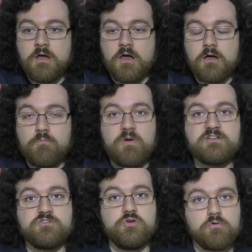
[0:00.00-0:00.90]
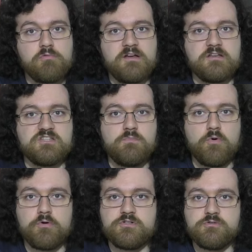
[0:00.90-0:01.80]
what does your ratings
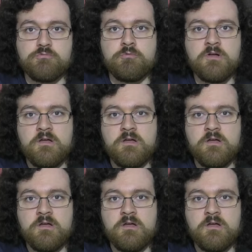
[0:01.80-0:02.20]
board do?